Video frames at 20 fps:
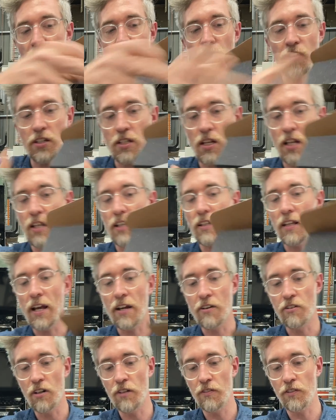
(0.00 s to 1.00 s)
fits any
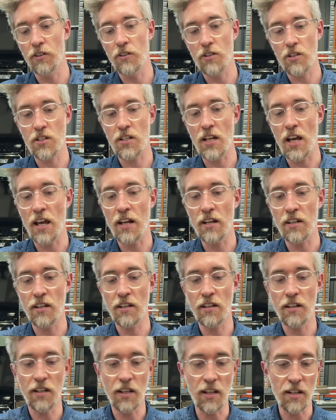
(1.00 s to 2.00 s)
Land Rover as
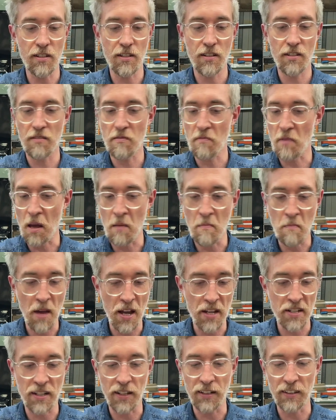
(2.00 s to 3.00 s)
standard. It's
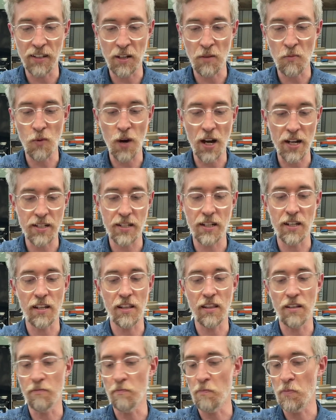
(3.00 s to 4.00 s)
amazingly weighty.
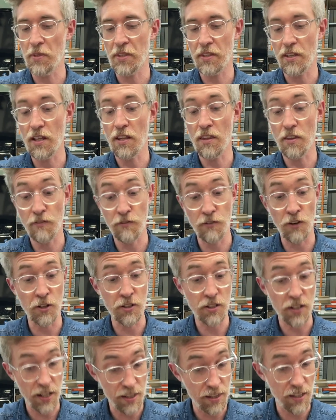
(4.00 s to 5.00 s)
The
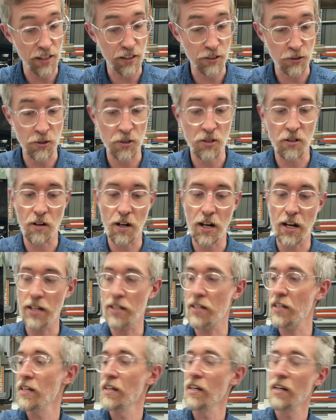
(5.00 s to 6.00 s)
font, I think, looks
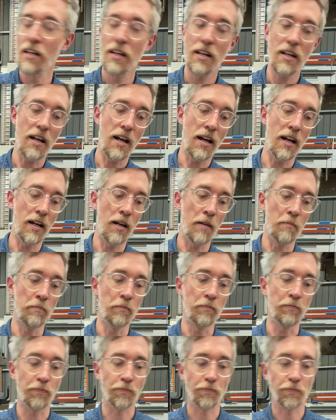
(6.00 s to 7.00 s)
great,
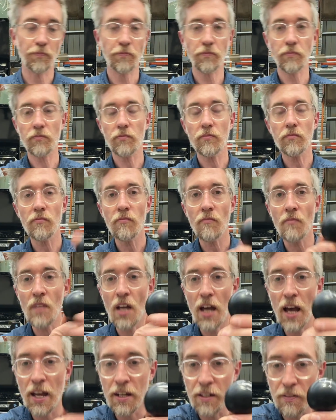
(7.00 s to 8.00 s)
and
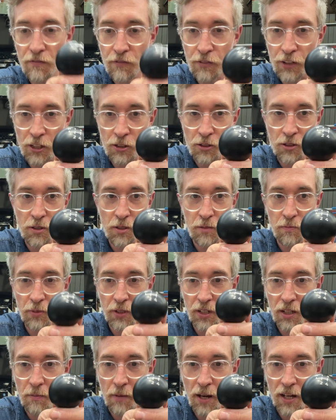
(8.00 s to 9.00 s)
it feels
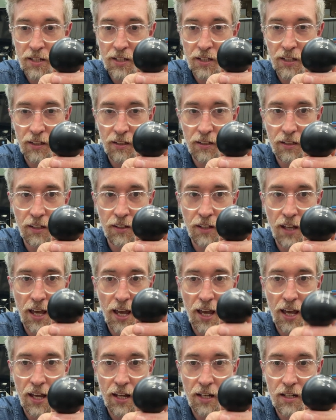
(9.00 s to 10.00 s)
pretty amazing in the
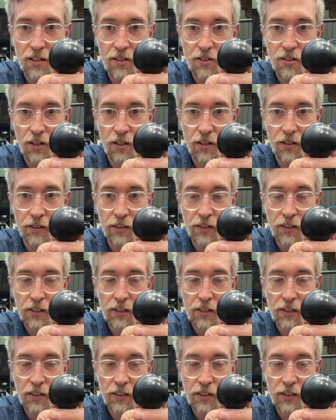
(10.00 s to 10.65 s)
hand. So